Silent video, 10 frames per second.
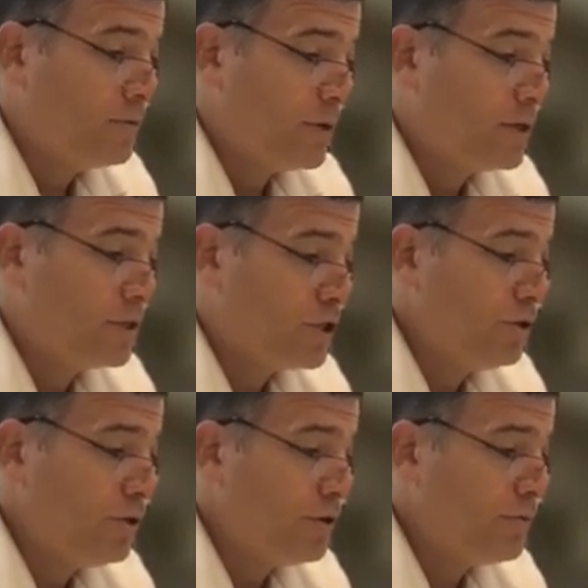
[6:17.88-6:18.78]
because
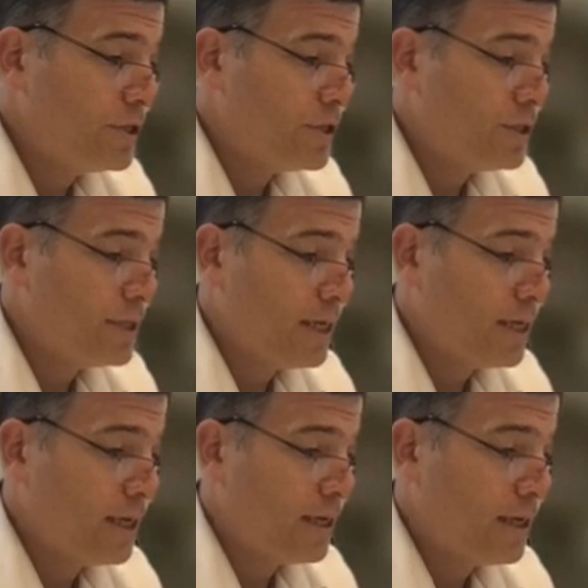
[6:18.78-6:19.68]
shor, which is said
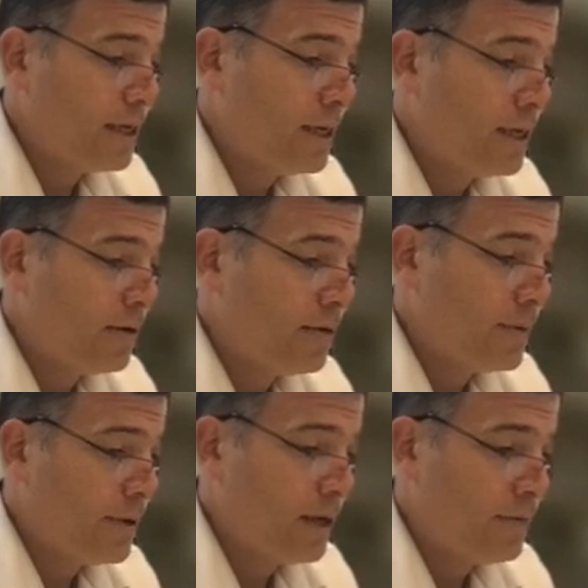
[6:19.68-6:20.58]
in
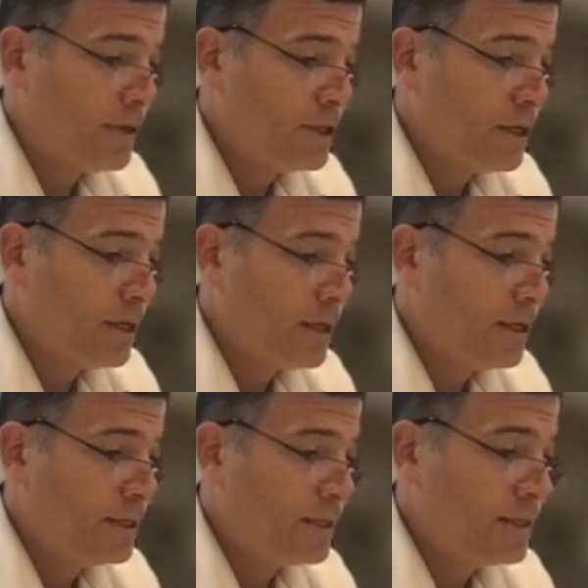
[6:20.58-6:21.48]
our Mishnah,
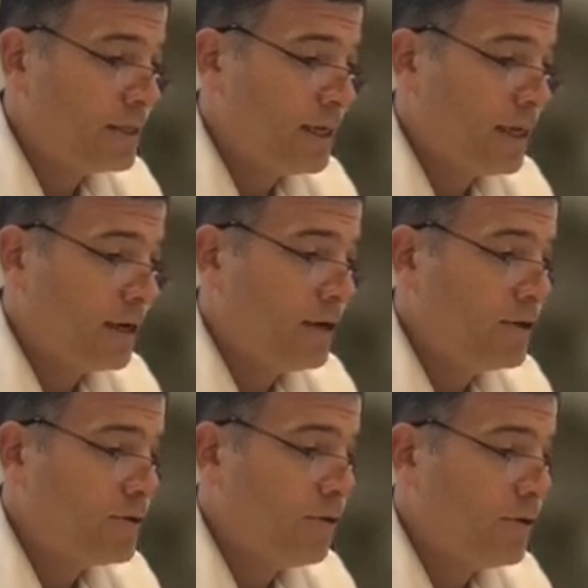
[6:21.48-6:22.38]

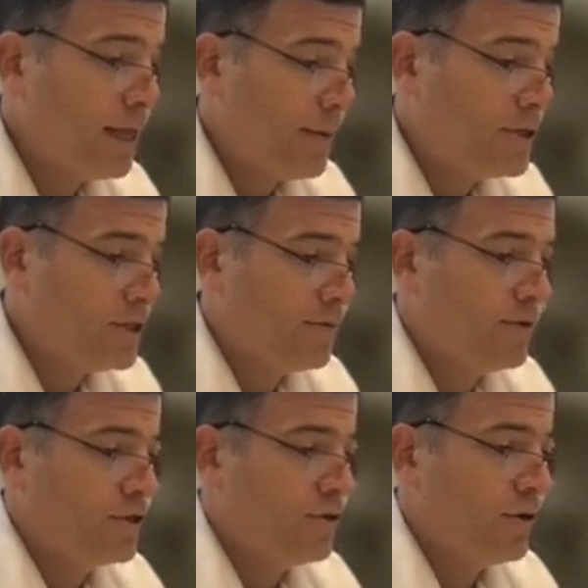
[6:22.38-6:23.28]
includes all damages of
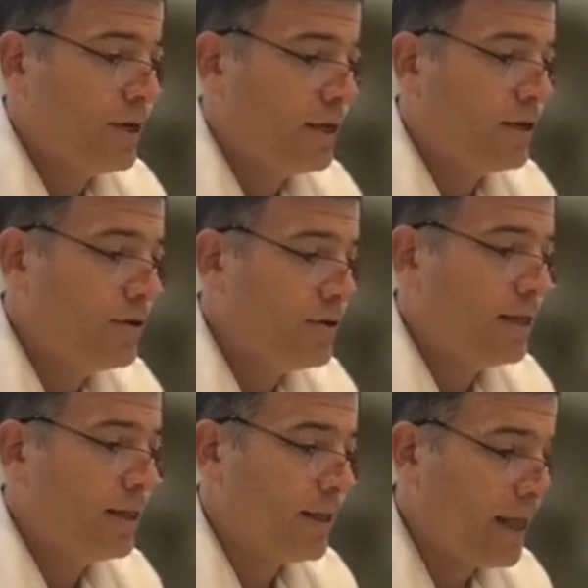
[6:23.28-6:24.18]
the shor,
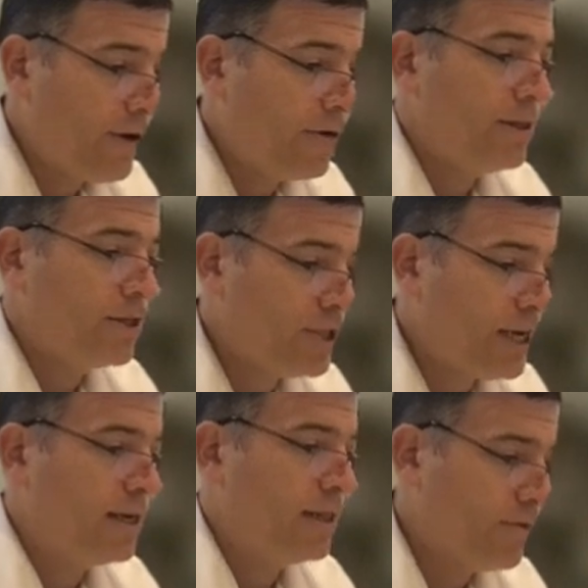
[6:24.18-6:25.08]
including the keren, the
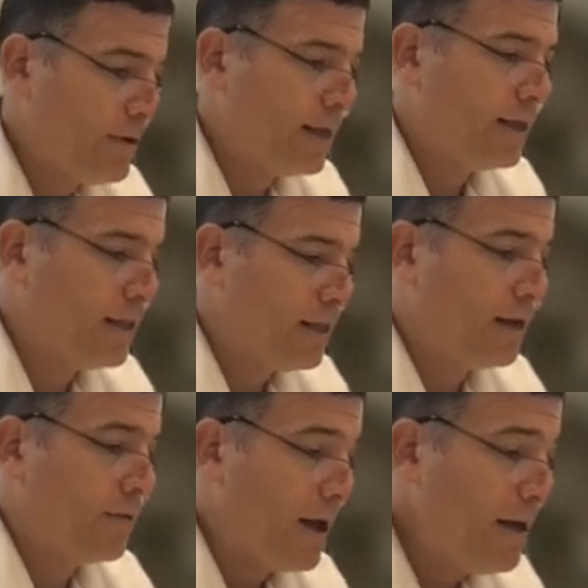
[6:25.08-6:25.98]
shein, and the regel.
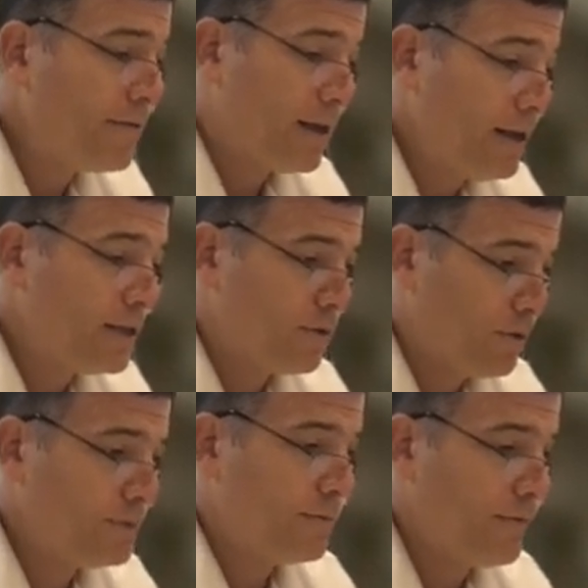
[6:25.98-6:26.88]
And maveh, so
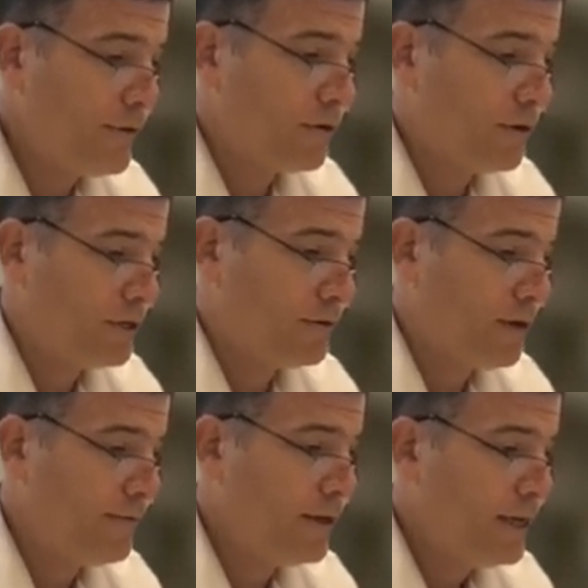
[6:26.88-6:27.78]
what's maveh according to
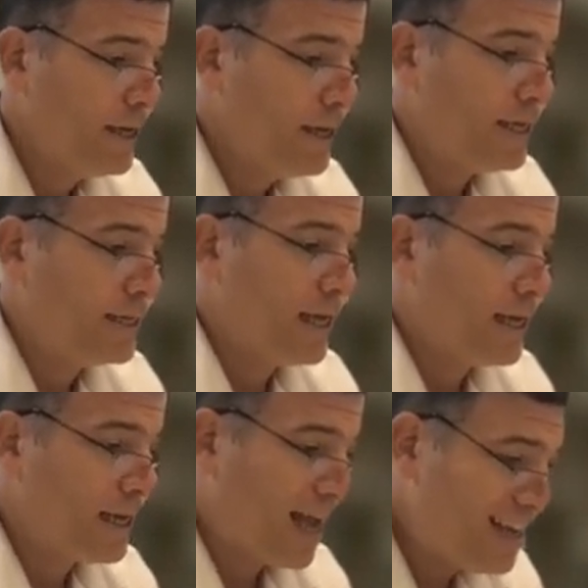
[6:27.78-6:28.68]
Rav, is
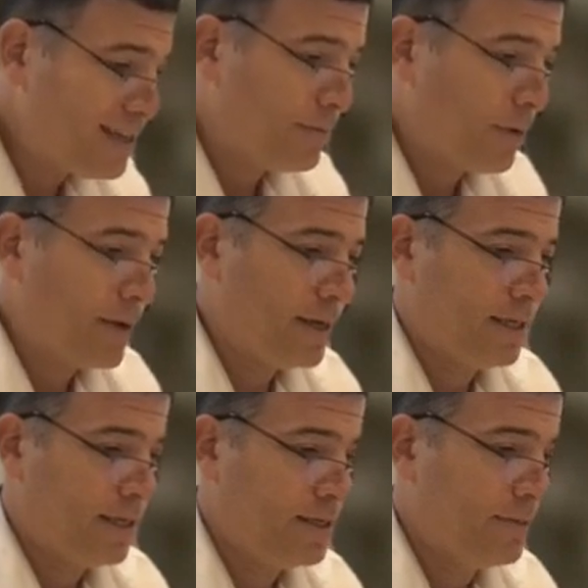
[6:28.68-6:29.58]
an adam, a
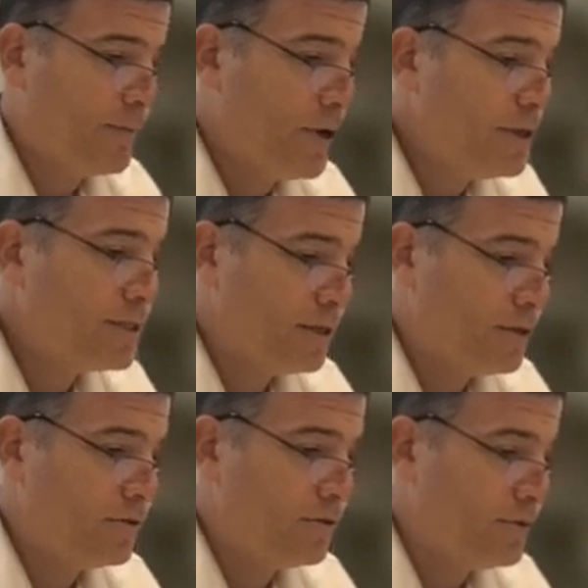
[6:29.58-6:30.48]
mazik, is a person
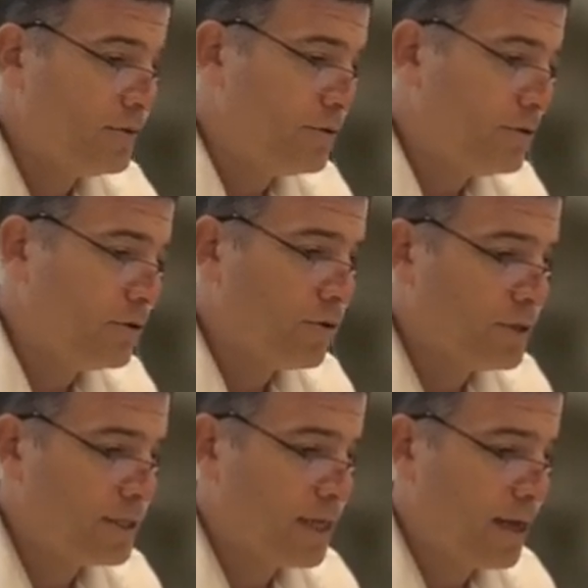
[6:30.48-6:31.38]
who
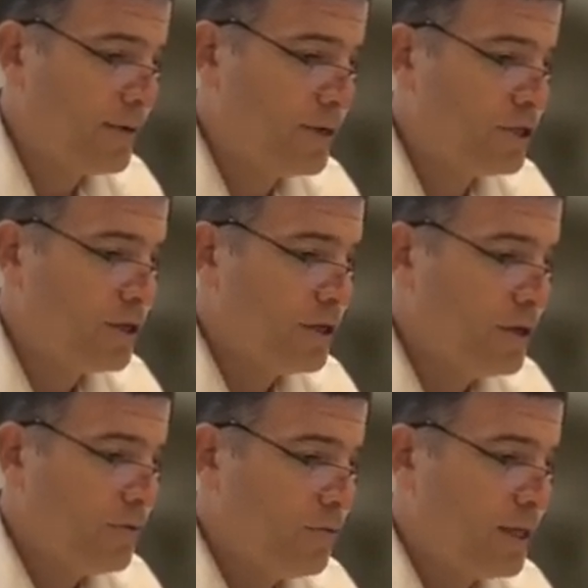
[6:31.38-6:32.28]
causes damage
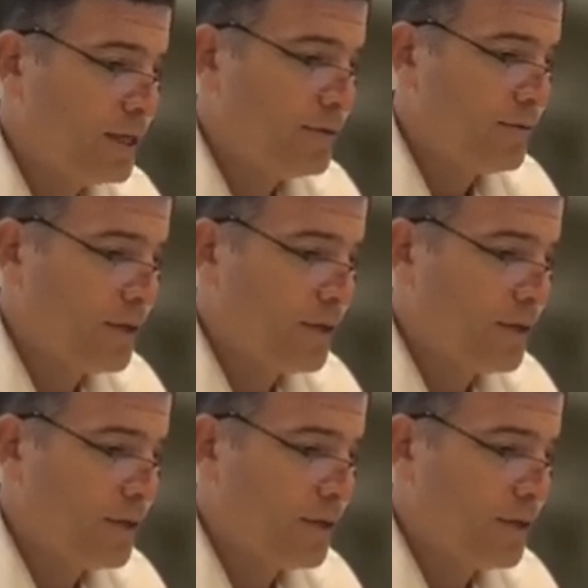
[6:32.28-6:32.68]
with his